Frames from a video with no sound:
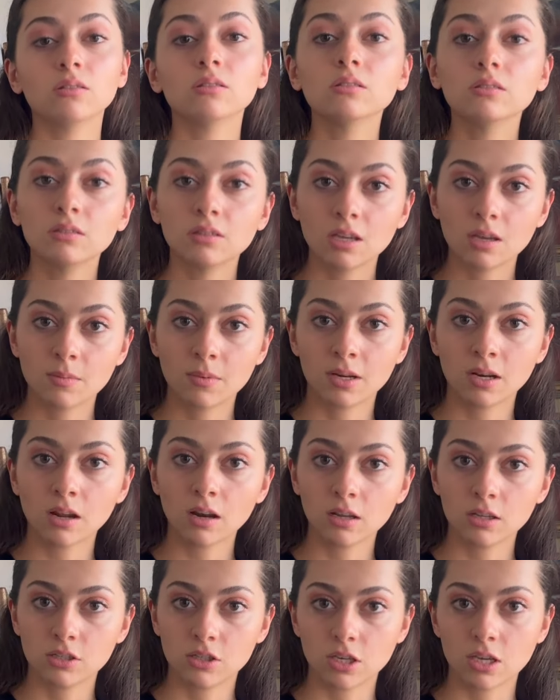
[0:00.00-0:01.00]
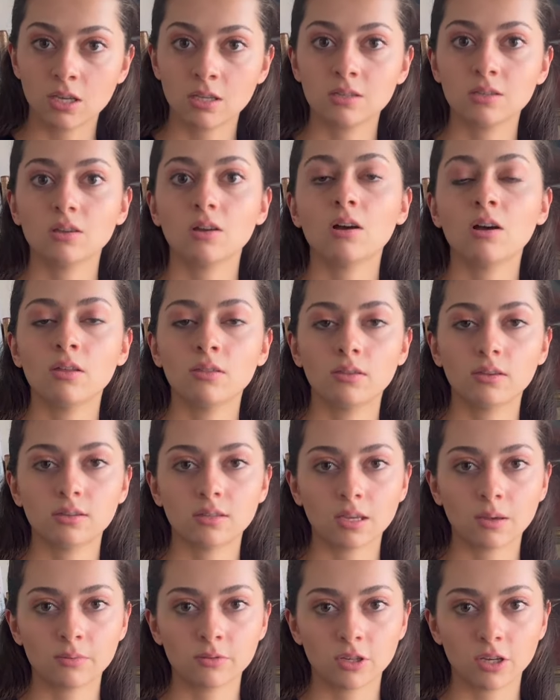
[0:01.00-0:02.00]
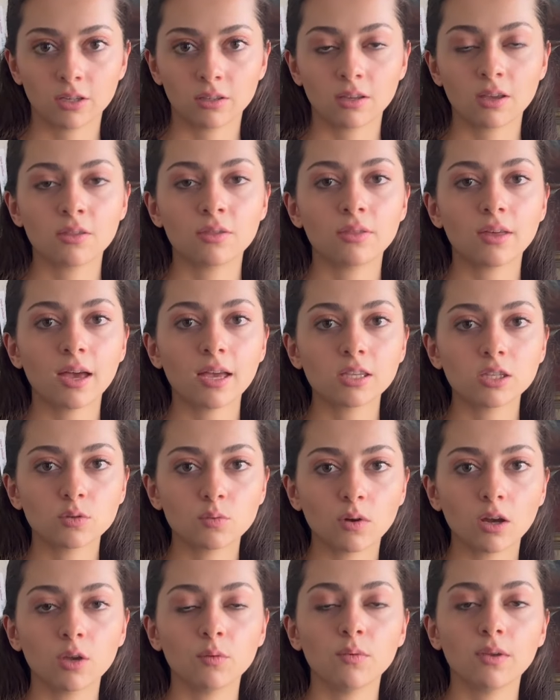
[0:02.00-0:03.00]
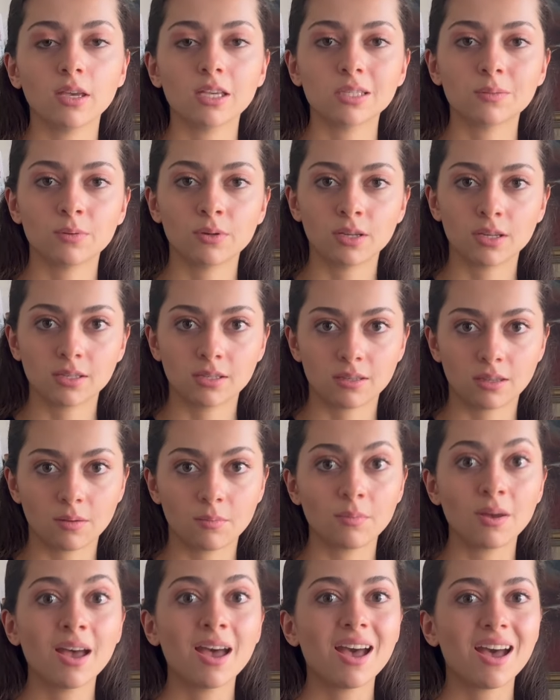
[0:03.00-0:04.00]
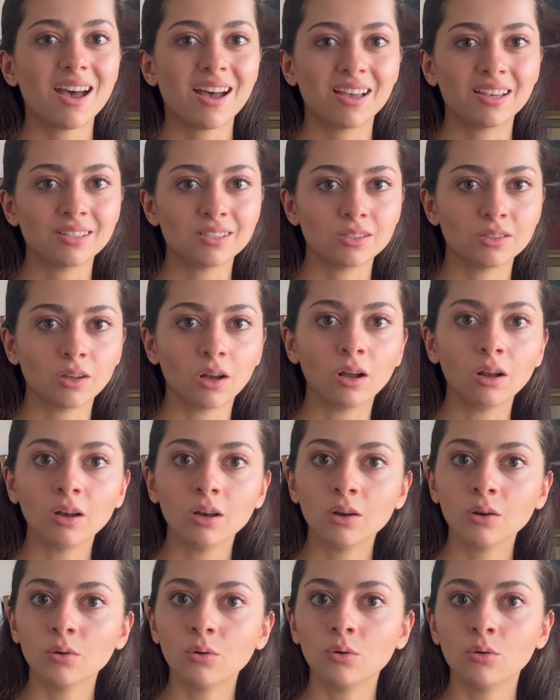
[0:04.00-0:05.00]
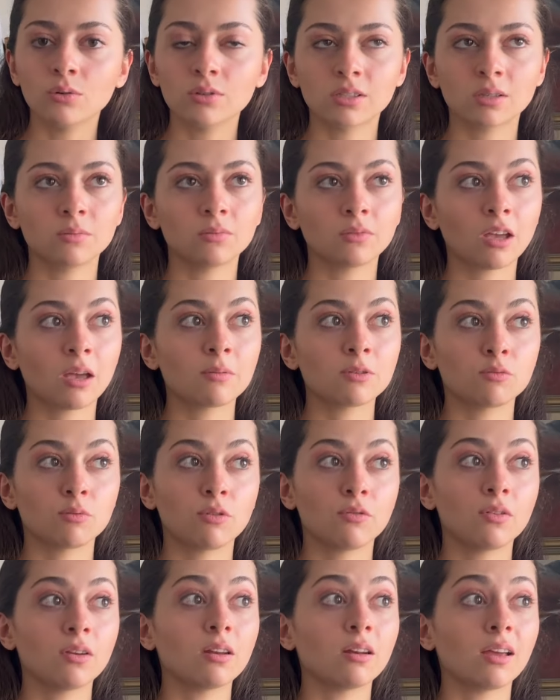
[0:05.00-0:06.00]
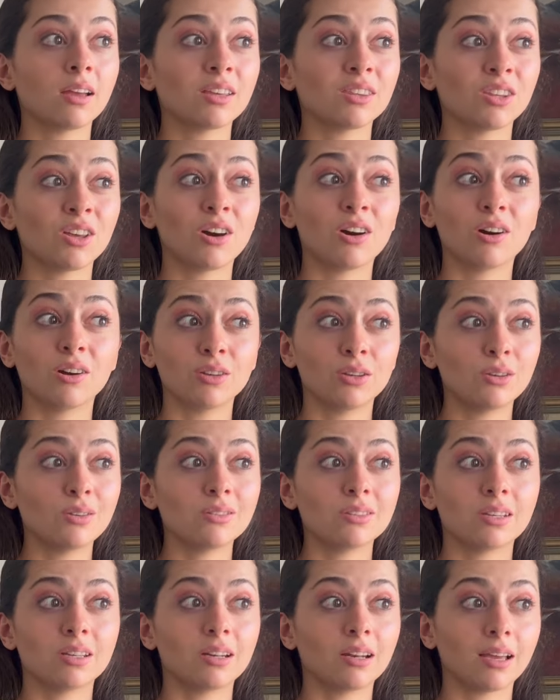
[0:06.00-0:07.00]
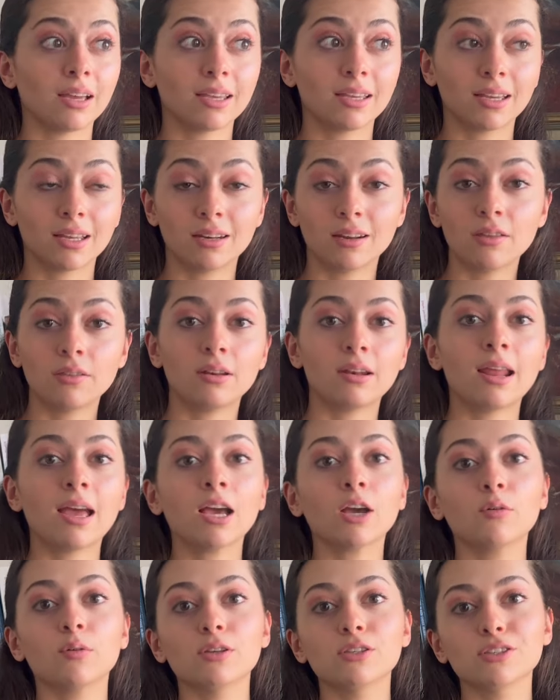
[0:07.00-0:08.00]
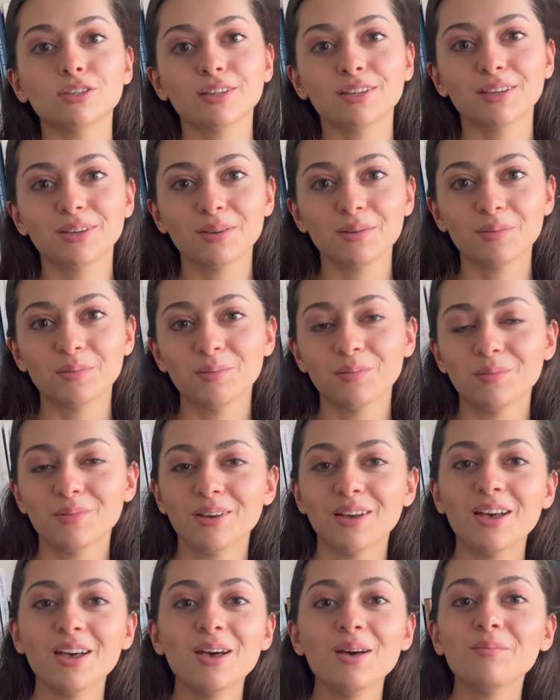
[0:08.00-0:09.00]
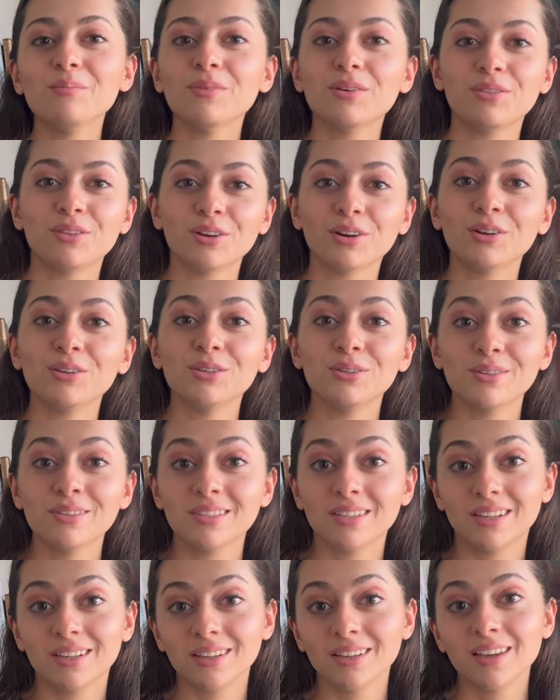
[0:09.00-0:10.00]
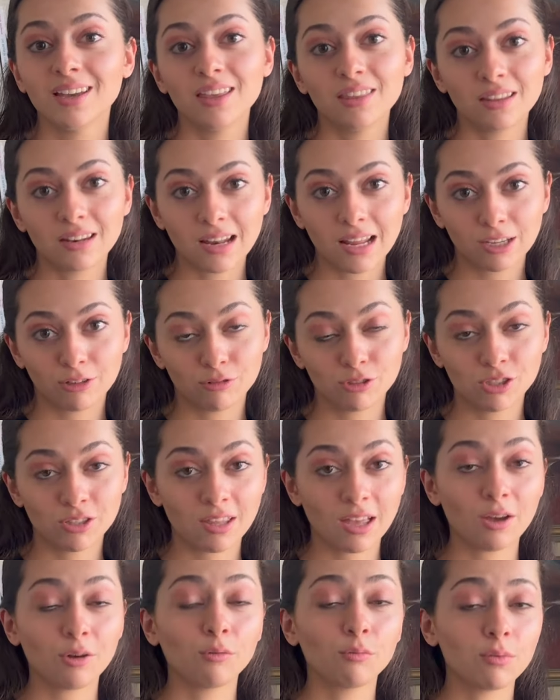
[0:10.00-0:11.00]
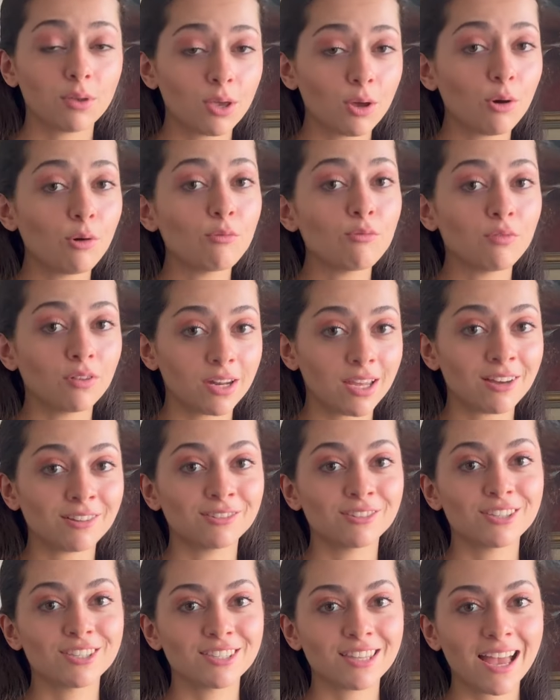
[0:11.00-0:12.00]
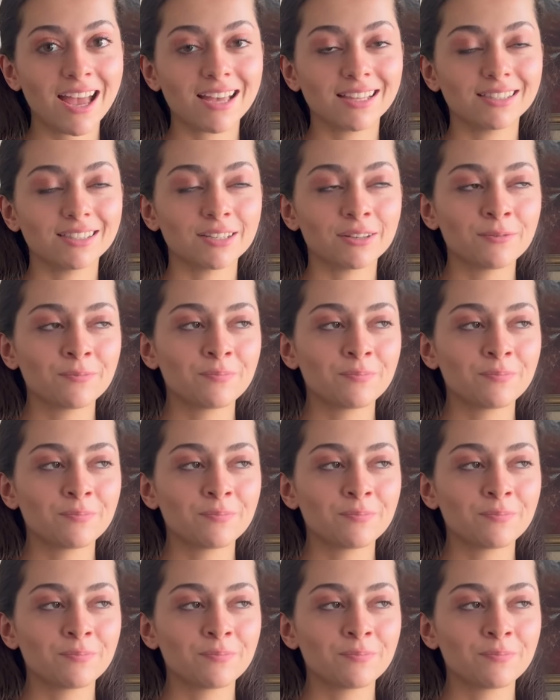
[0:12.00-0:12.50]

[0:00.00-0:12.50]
terminologies on the subject, and that's why we experience them as dull, or sometimes we feel like they are using like another language, but they are using the language that we hopefully understand.